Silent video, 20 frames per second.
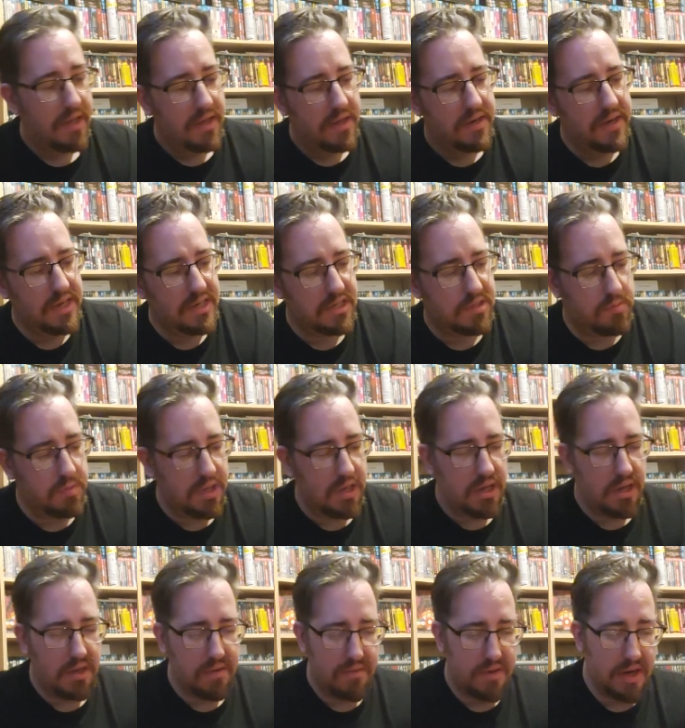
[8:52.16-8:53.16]
Next, we
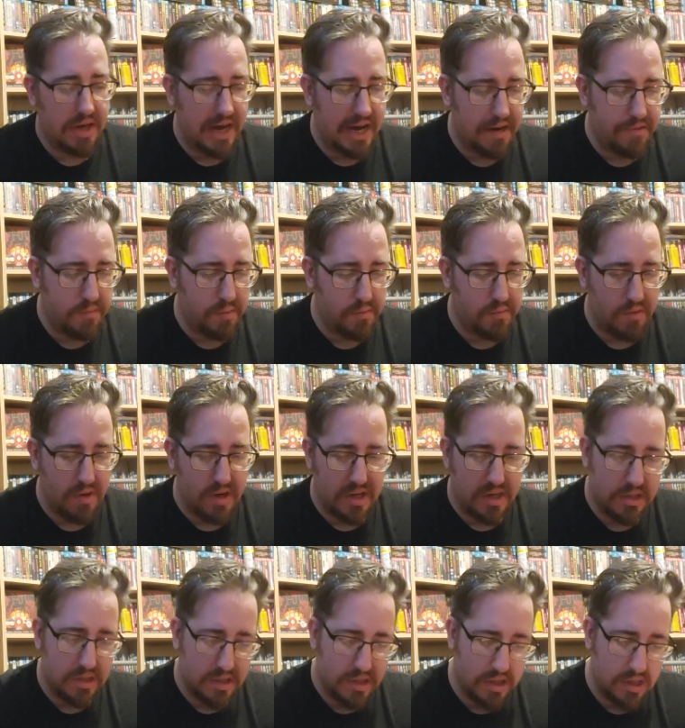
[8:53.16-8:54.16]
have an Arrow
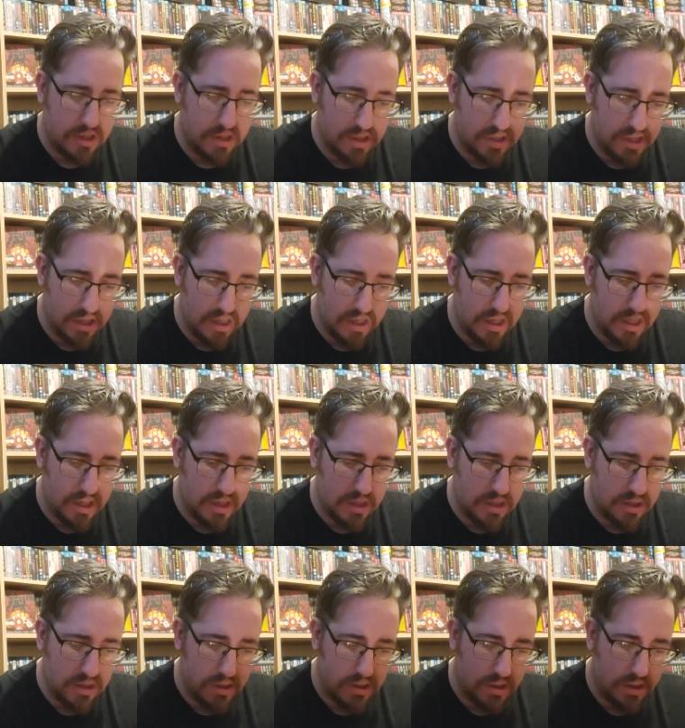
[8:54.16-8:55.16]
release. This
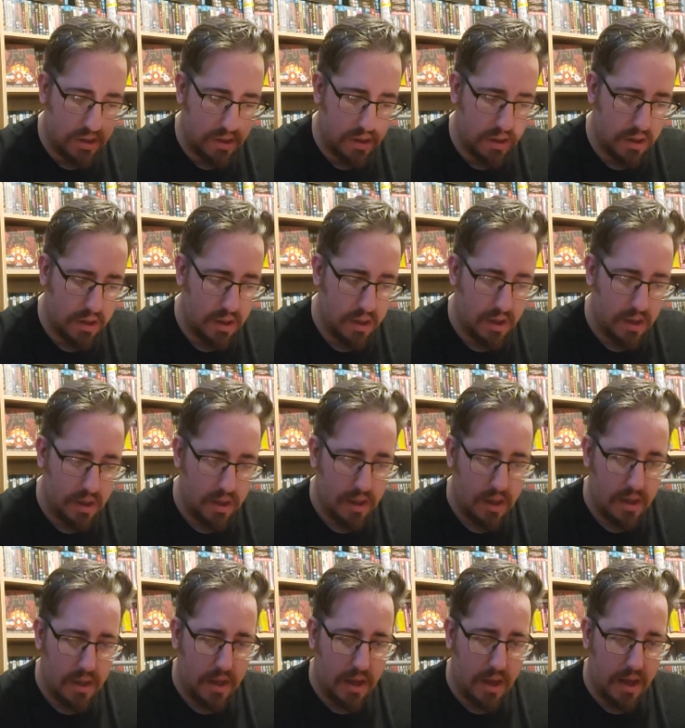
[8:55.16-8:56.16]
is
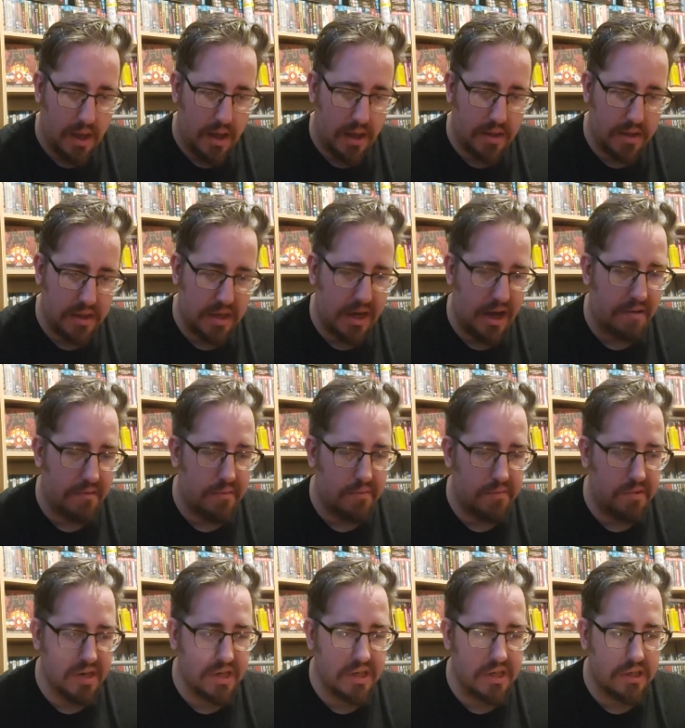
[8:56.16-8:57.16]
the Arrow
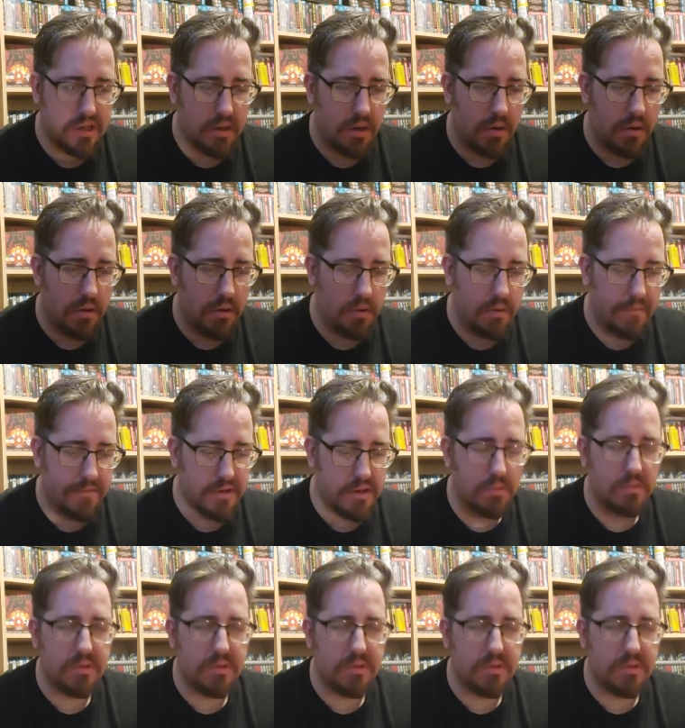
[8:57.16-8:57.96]
release of Joe